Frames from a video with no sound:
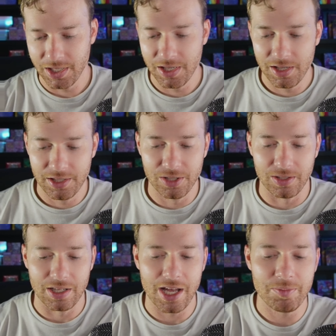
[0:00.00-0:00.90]
You know, a
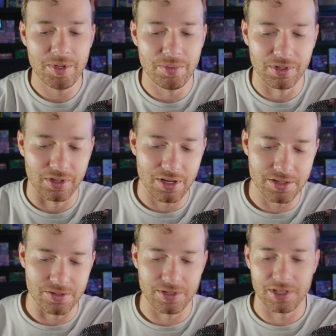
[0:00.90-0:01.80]
lot of people are
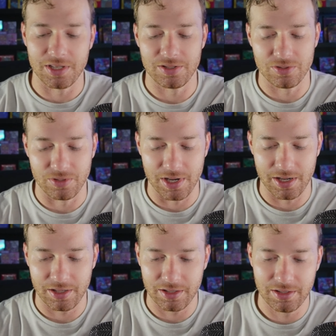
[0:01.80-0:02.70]
also saying
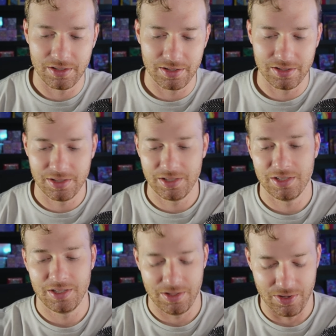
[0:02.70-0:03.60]
Zoroark.
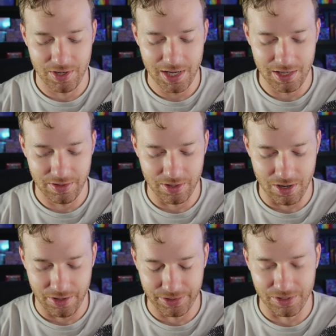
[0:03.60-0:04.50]
They're getting their
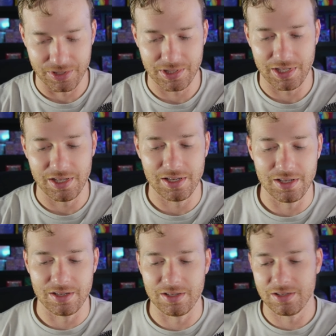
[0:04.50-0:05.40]
alt arts
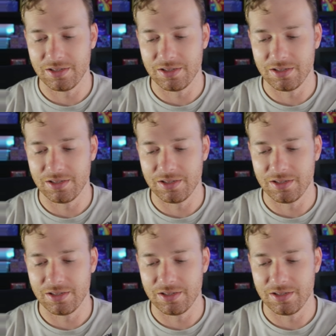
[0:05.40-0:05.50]
in